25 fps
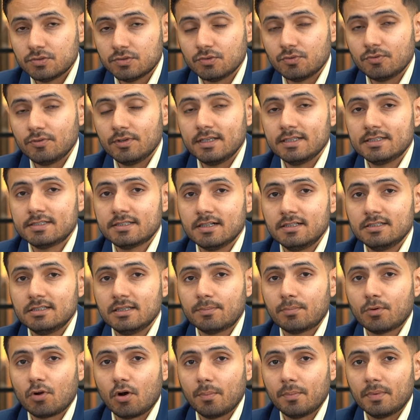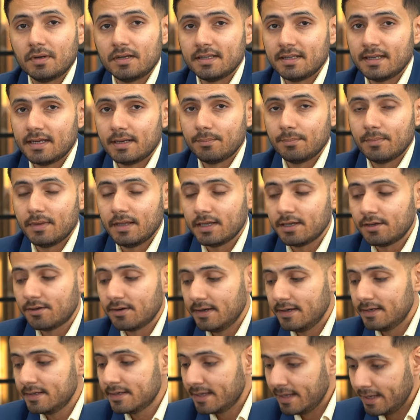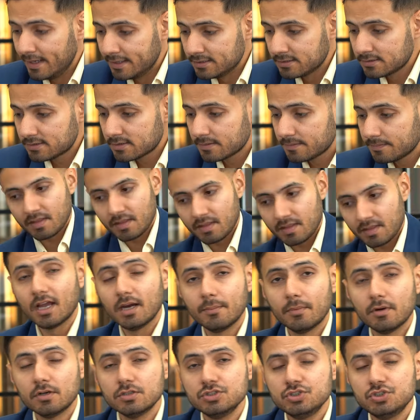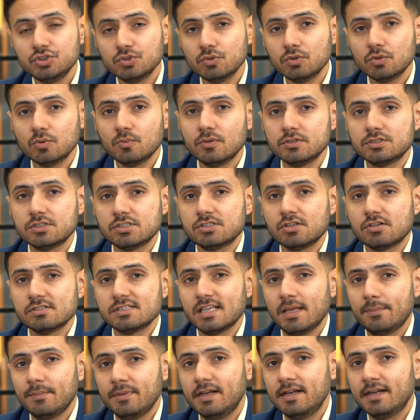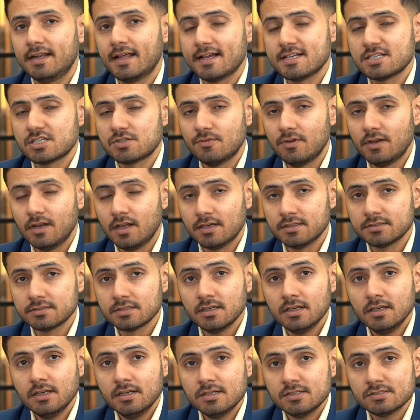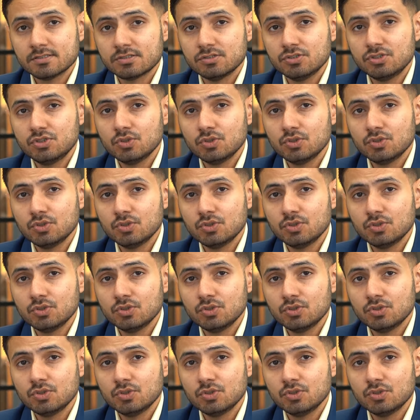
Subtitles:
to resell the property and make great gains. Talking about June, which is a semi-detached villa. So